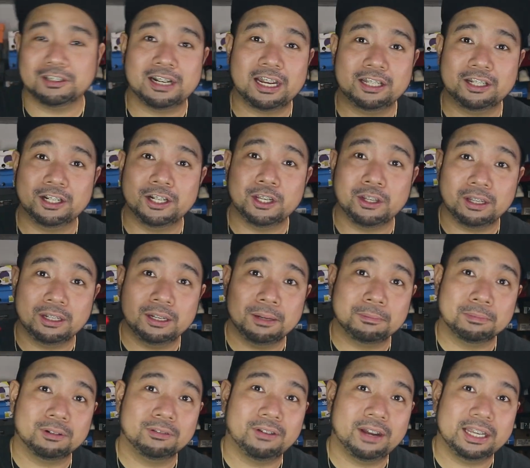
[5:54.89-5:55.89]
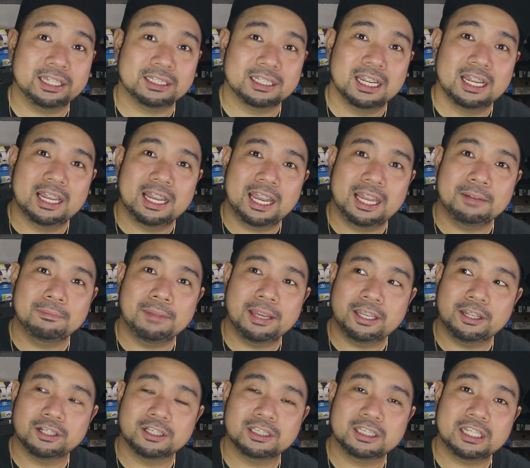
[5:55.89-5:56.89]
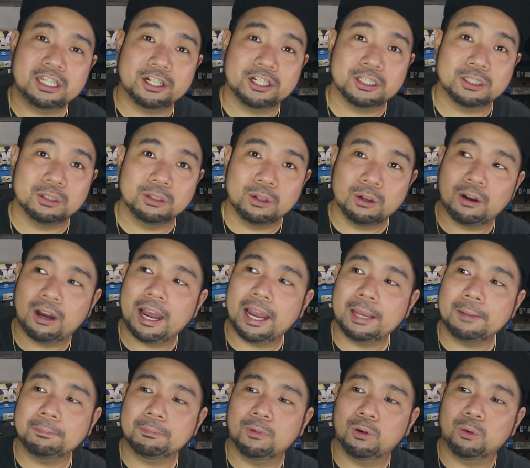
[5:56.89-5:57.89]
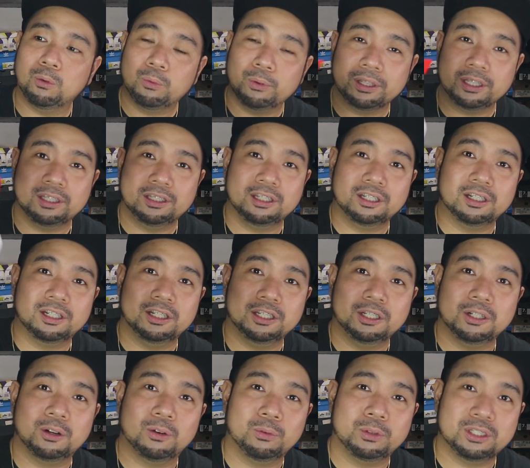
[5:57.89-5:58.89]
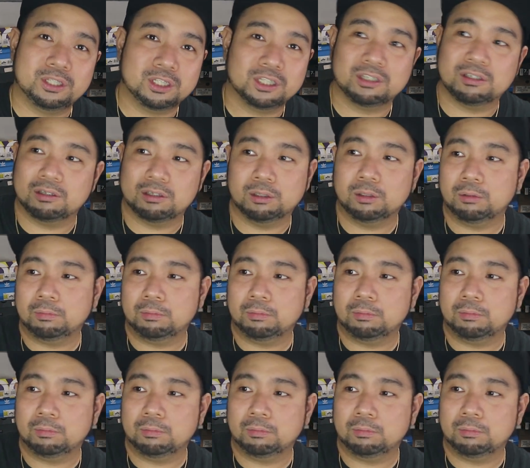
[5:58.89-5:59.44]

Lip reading: Rather, you can improvise and make your sneakers look hype with you know, with just